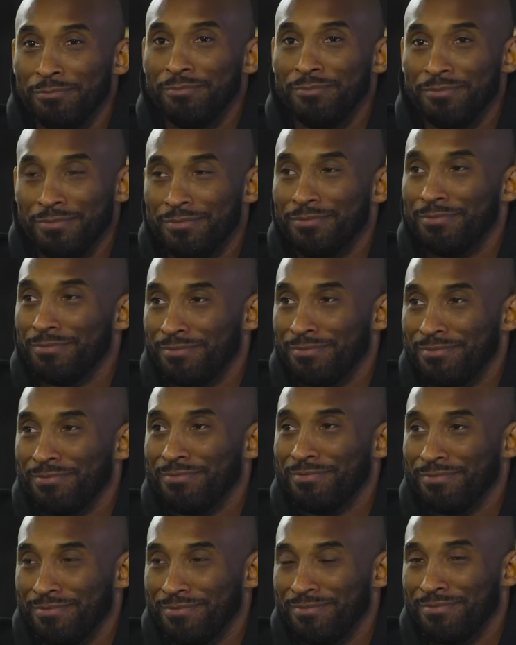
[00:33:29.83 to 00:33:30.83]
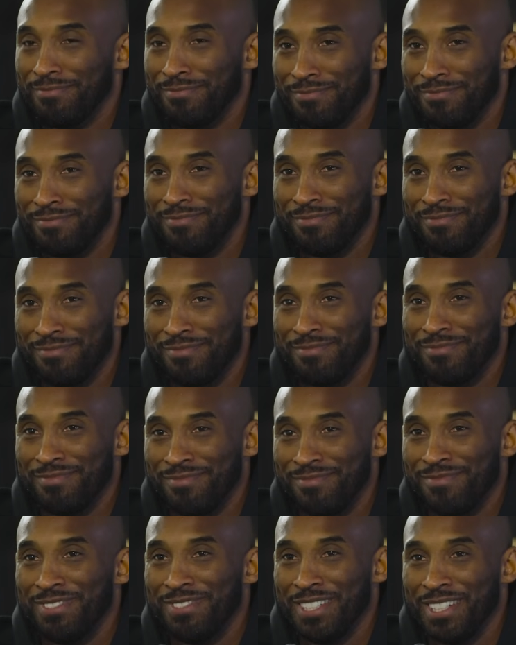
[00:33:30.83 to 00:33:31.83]
The 40-point streak.
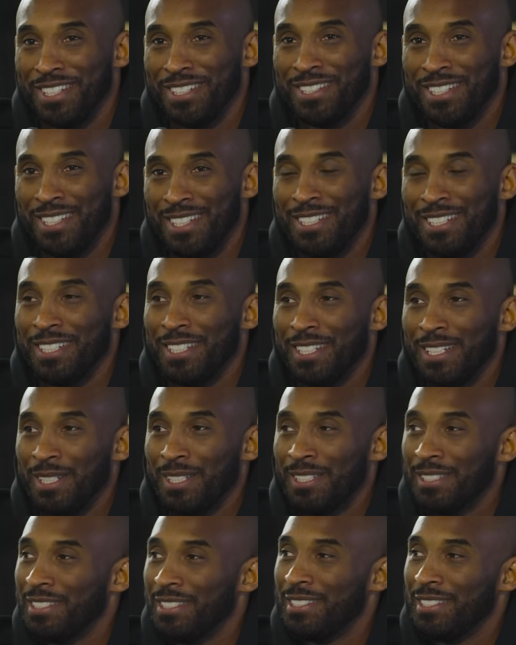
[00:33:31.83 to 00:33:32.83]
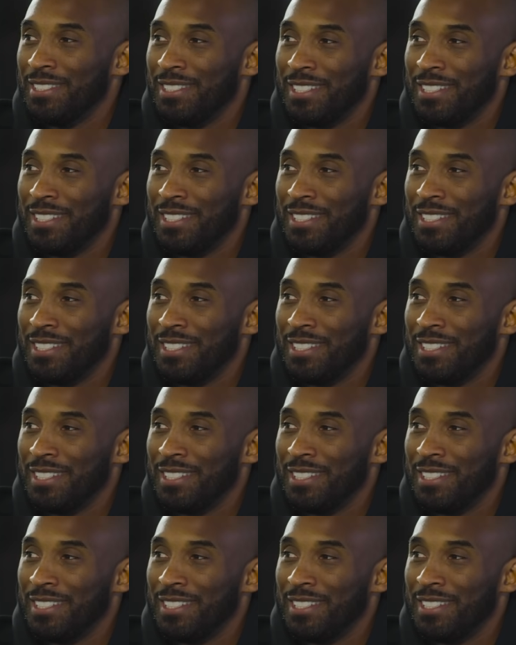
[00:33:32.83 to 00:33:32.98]
That had to be cut short.